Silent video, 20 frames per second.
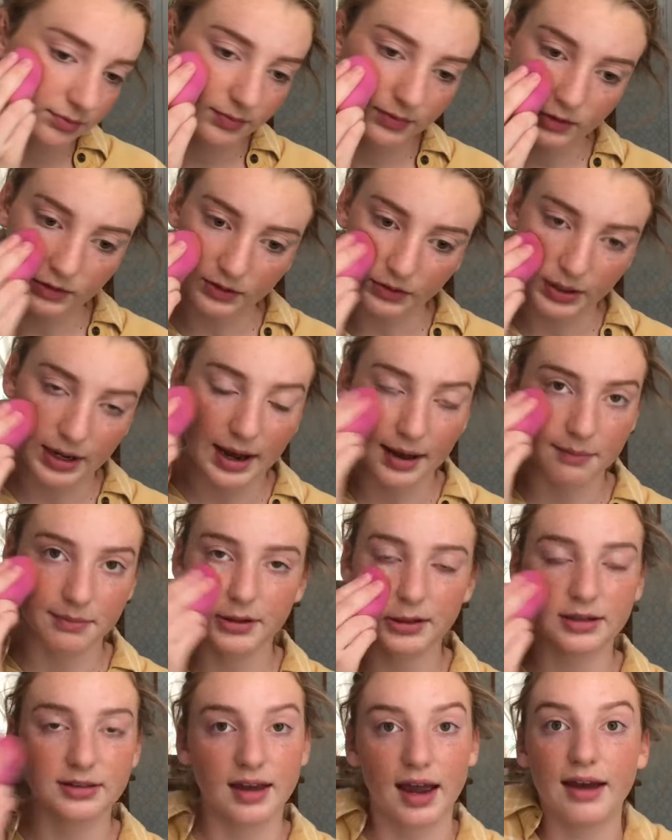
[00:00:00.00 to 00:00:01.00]
So yeah,
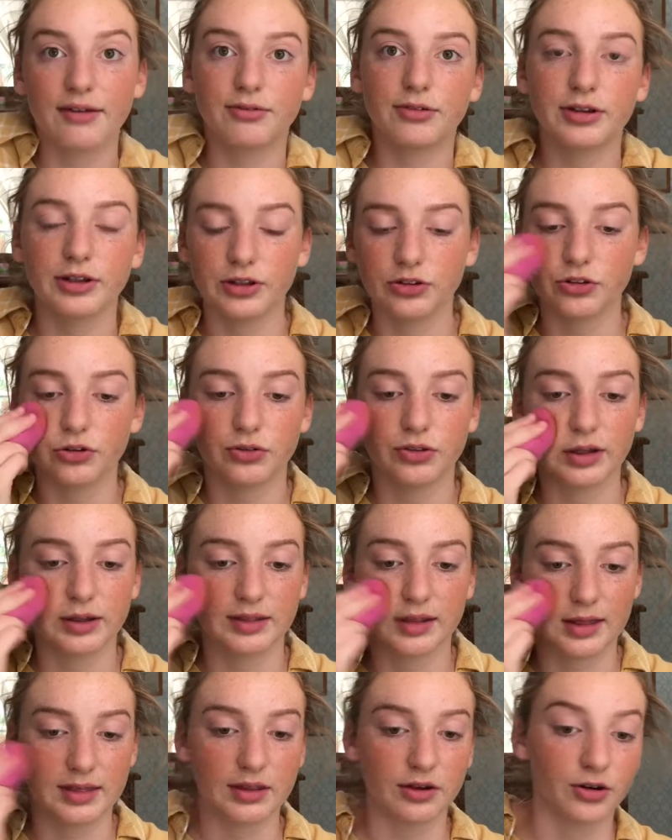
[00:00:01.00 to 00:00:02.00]
because I really do
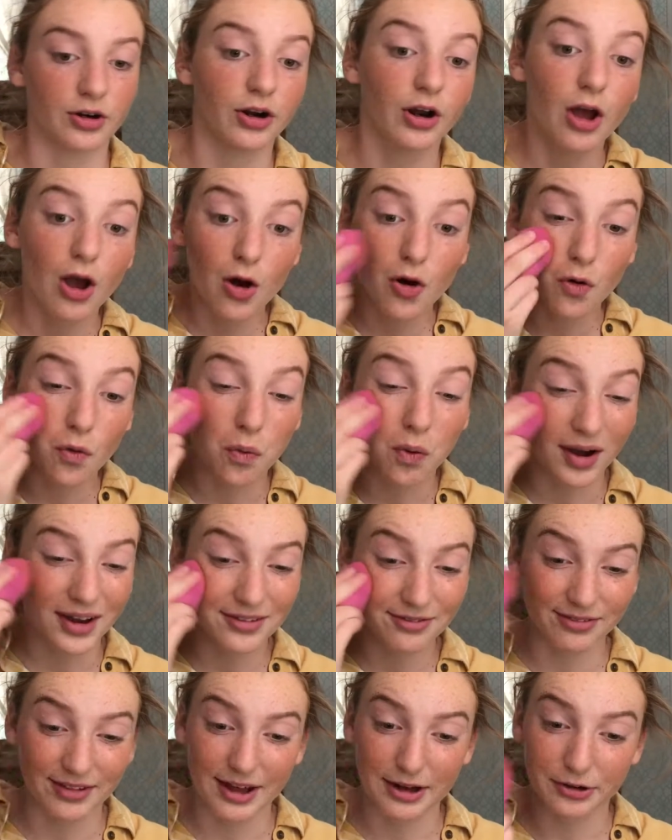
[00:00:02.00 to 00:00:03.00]
think that they're
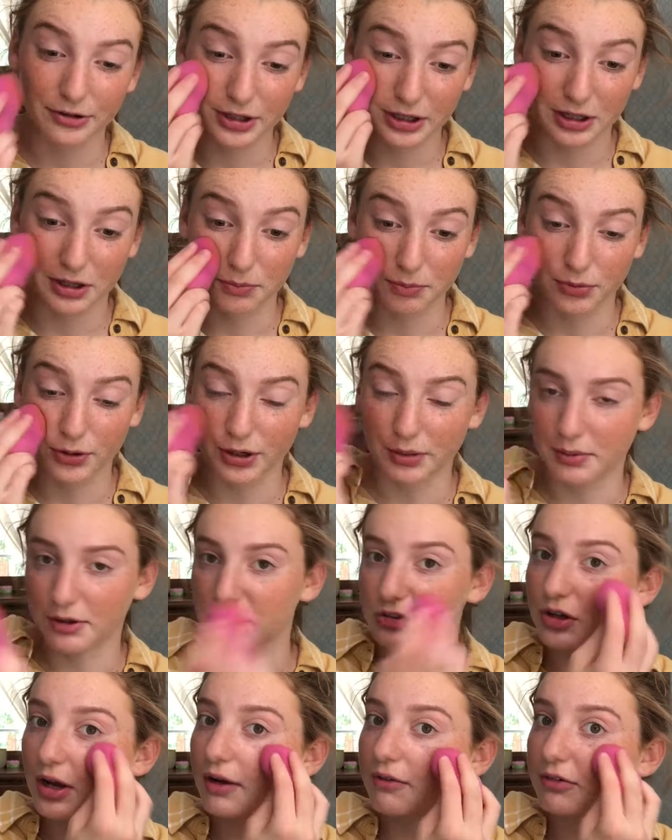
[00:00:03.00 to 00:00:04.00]
quite flattering in pretty
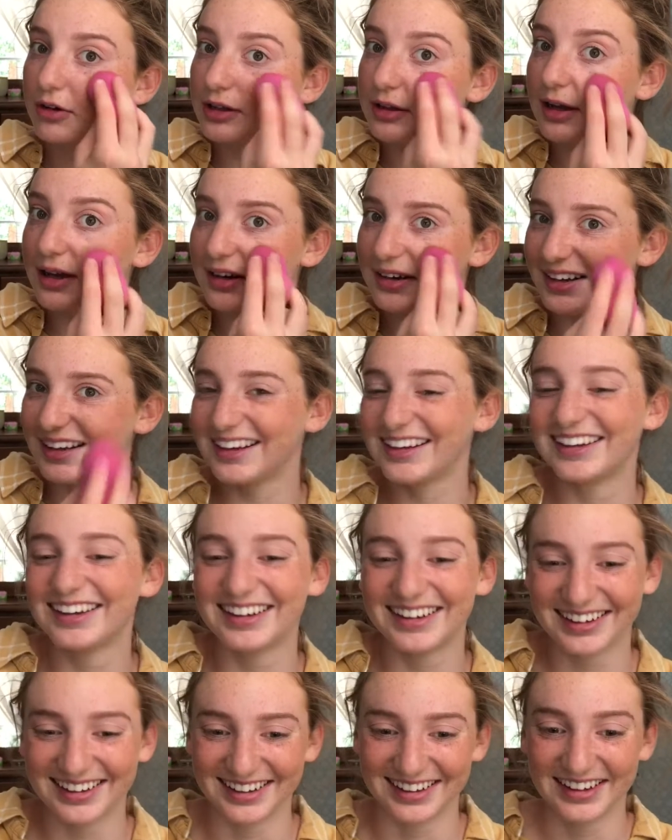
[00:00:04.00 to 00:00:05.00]
much every lighting,
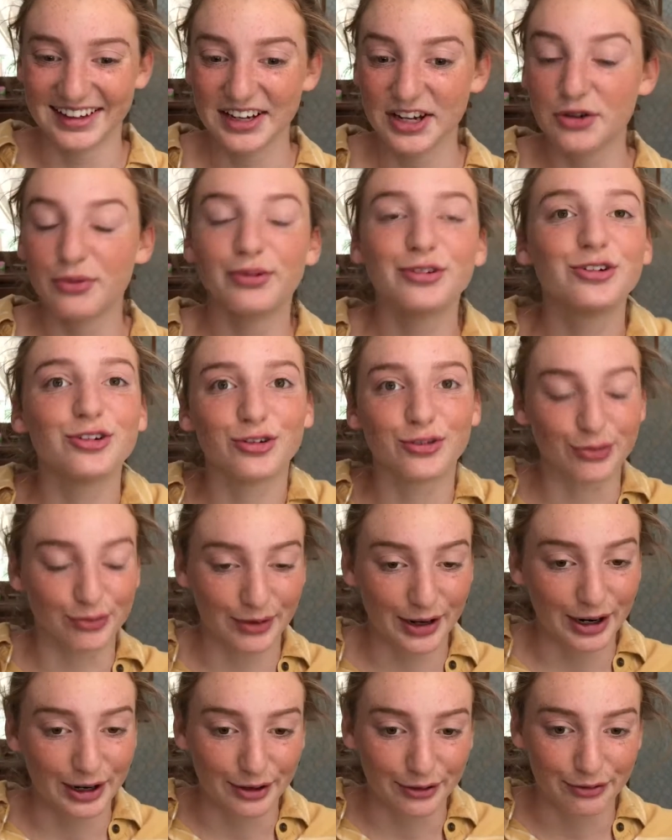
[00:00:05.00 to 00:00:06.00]
which is
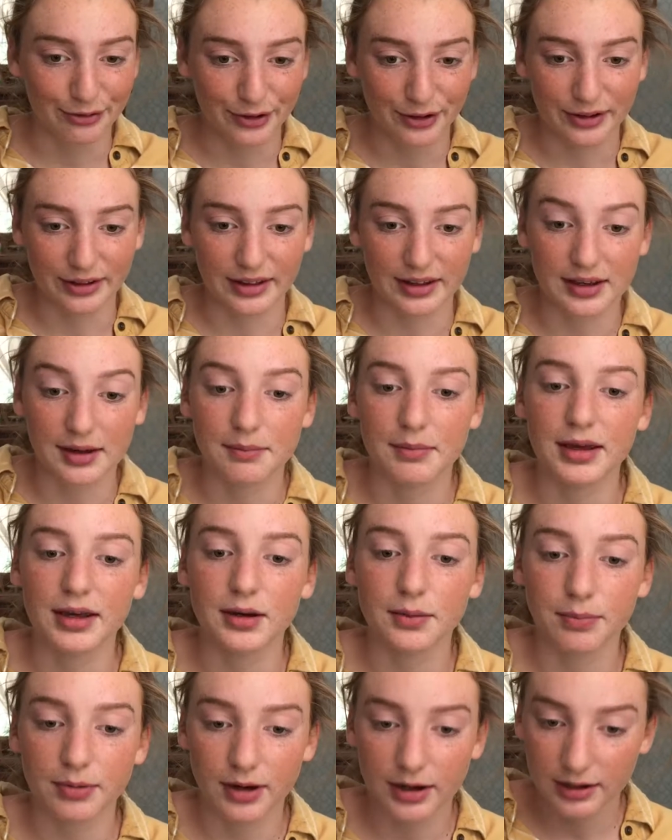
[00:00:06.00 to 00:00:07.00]
rare for like a
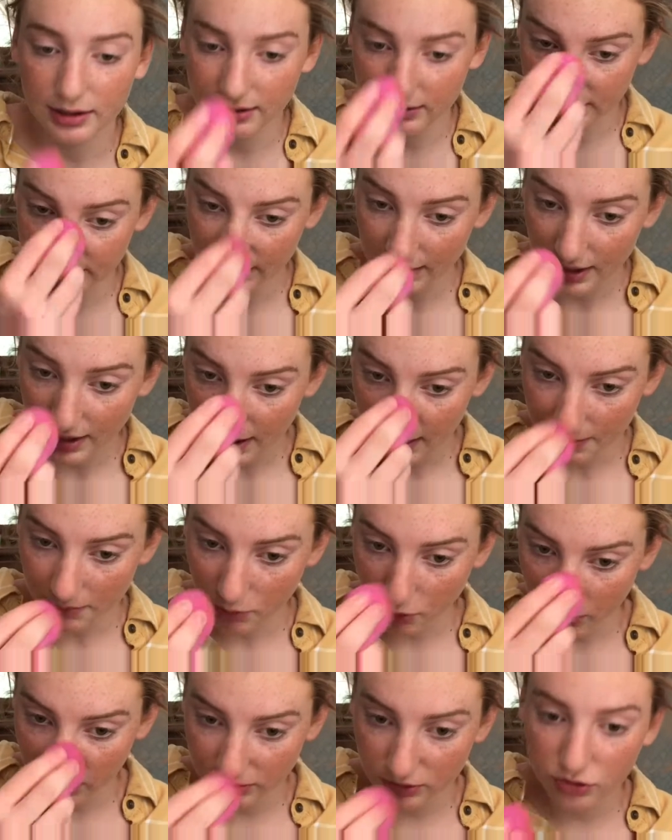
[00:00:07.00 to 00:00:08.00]
makeup product.
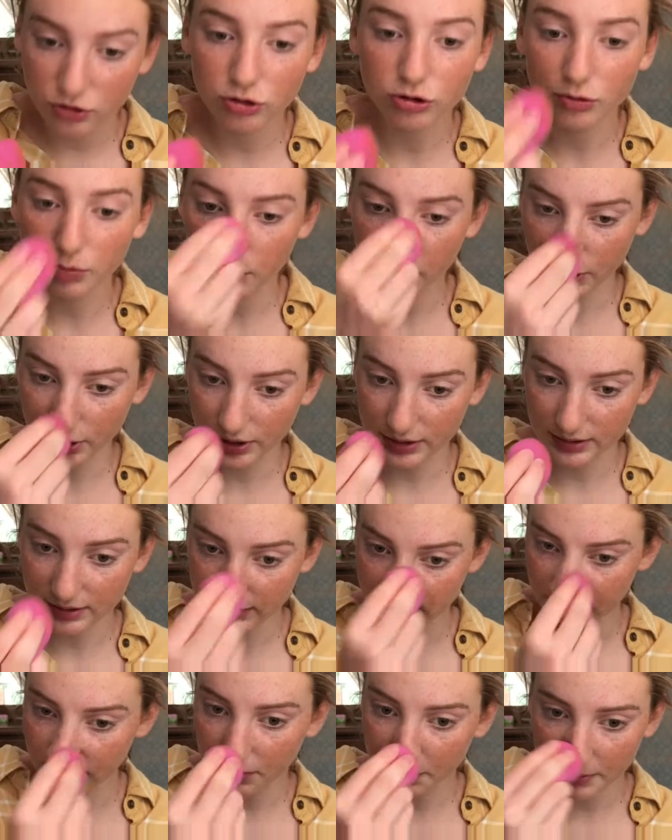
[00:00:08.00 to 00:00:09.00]
I'm going to put a
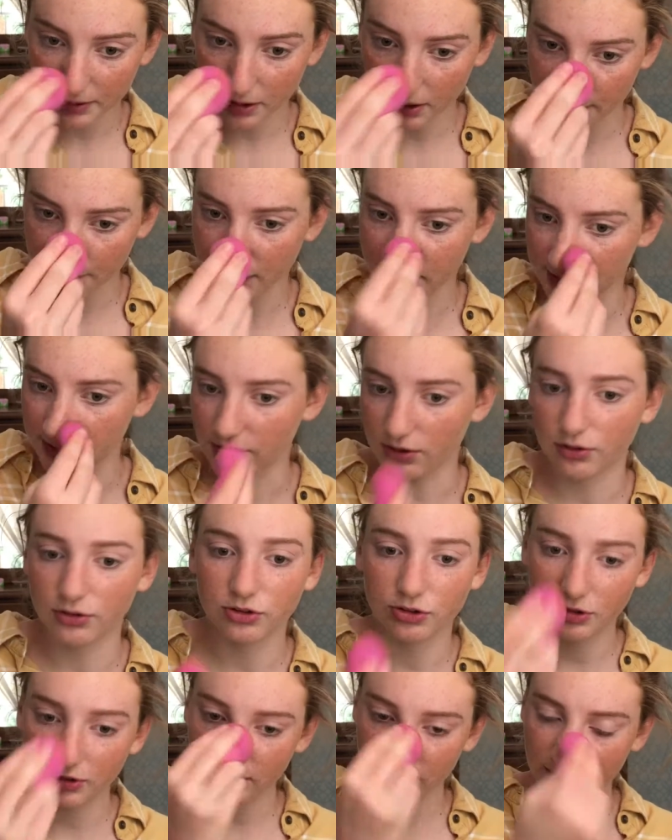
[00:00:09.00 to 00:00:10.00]
little bit on my
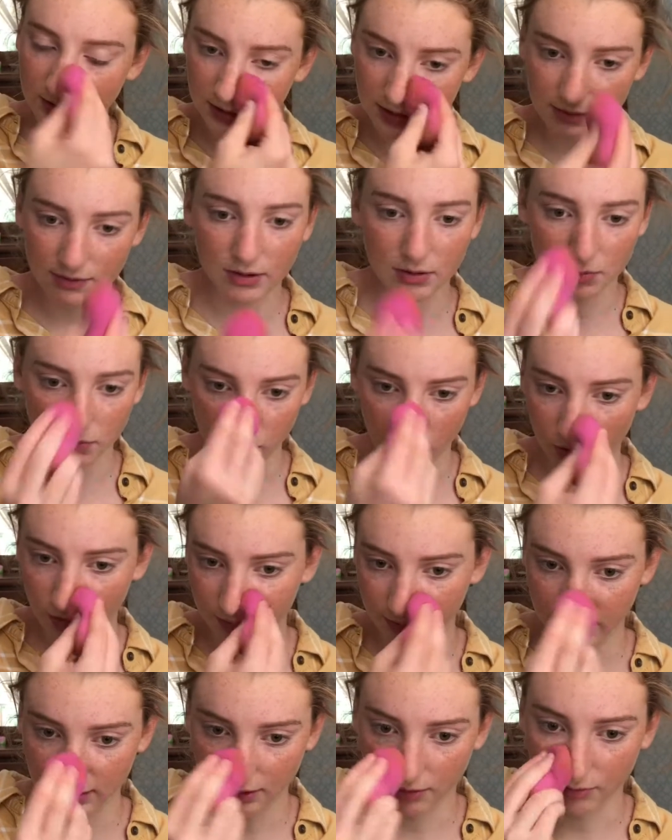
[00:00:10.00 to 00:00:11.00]
nose just to give it more of
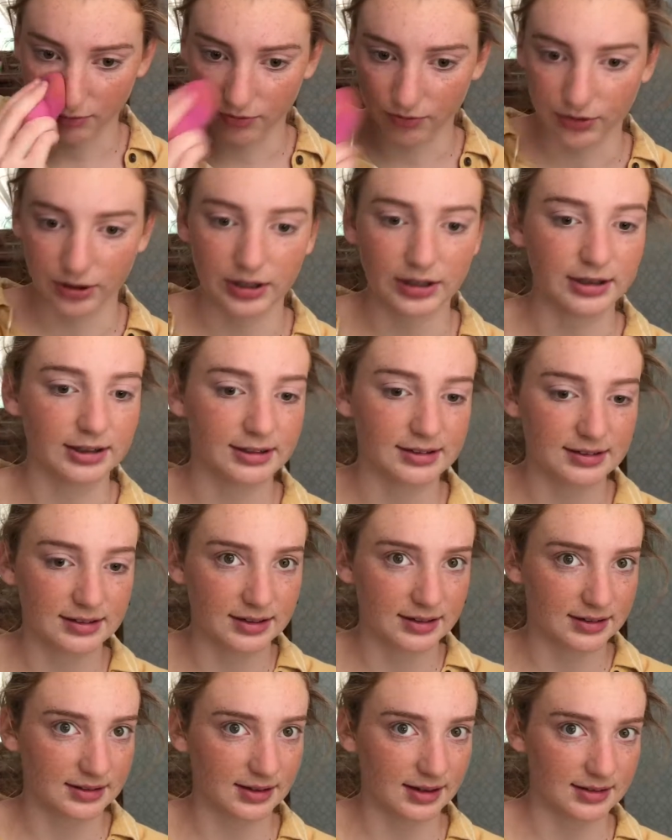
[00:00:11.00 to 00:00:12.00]
like a
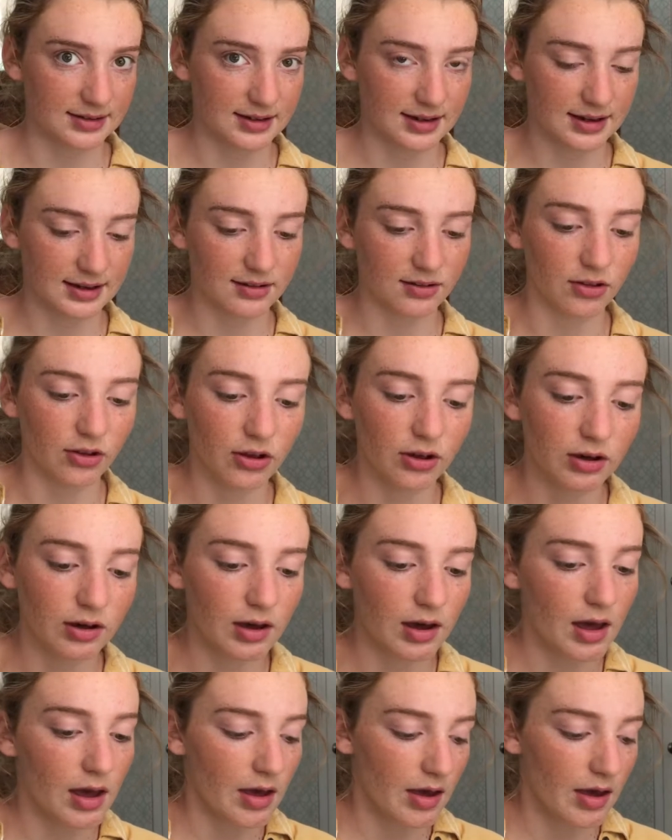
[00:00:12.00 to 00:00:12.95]
realistic suntanned look.